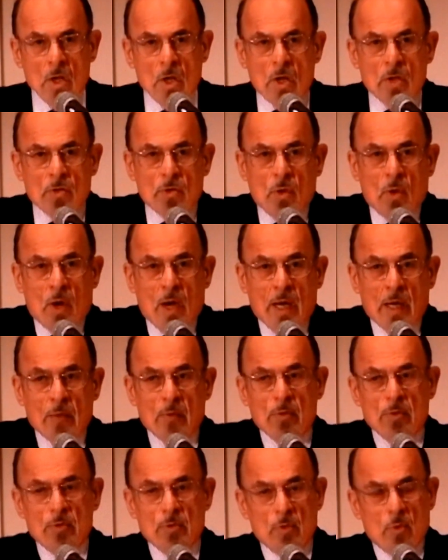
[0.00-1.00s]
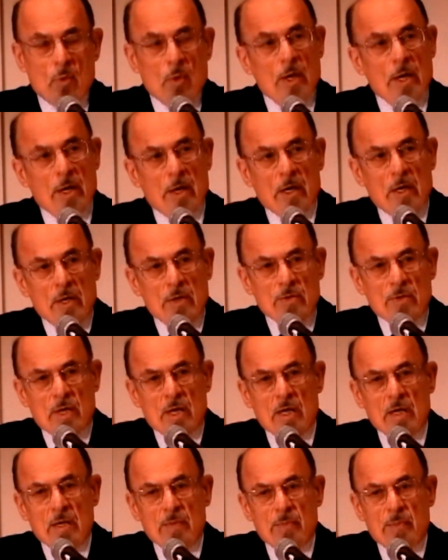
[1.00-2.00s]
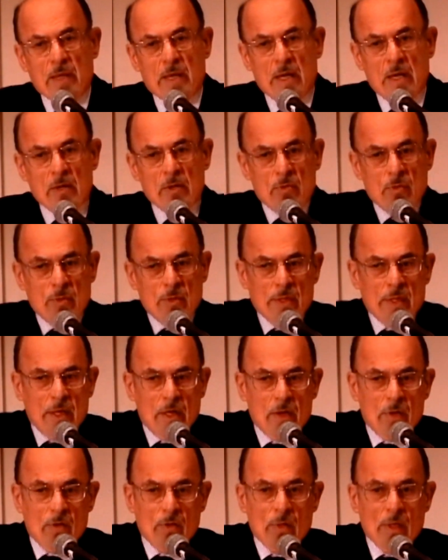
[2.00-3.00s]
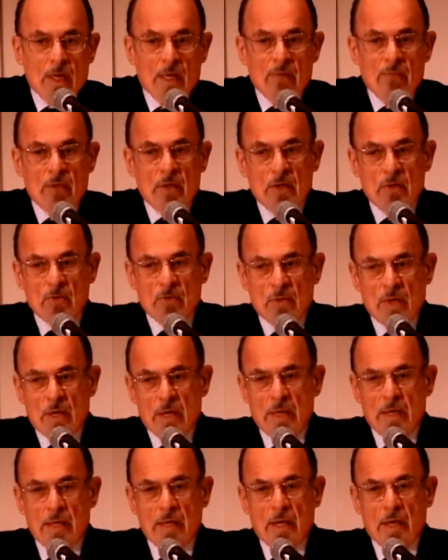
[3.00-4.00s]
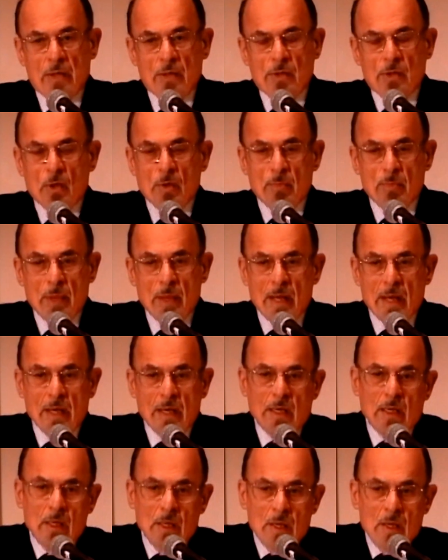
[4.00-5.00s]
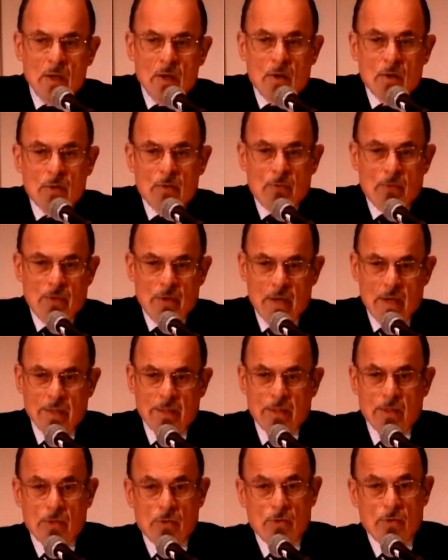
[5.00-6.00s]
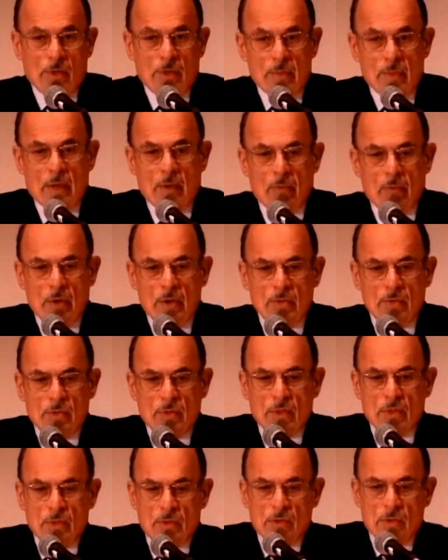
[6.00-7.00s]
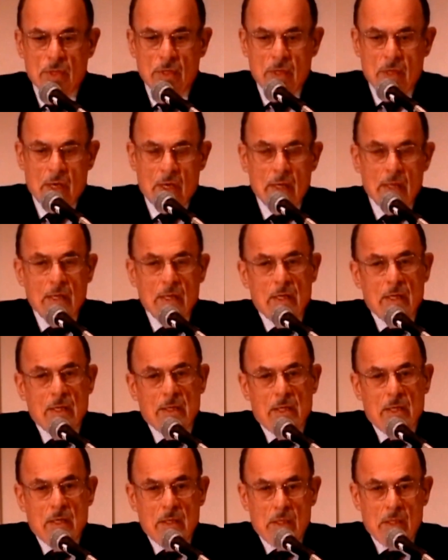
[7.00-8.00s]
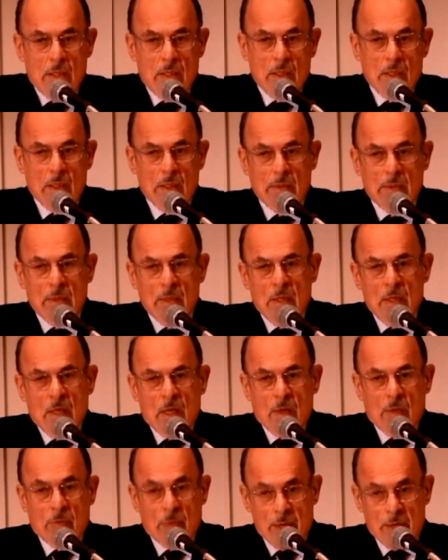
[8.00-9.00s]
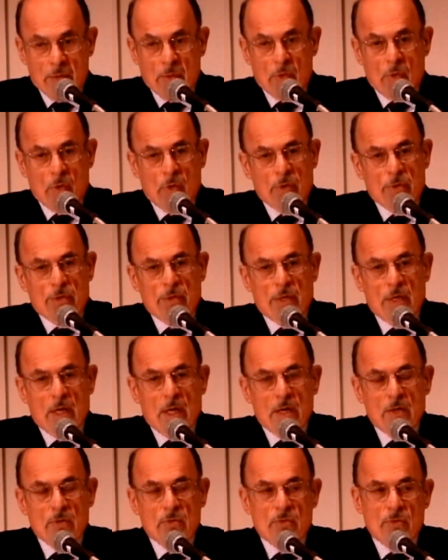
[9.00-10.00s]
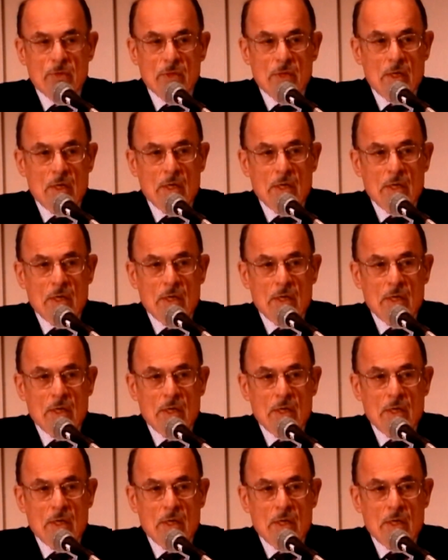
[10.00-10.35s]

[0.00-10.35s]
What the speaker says: So I was aware, as I began to encounter a lot of anxiety, I thought back on the fact that during my residency, I had a rather orthodox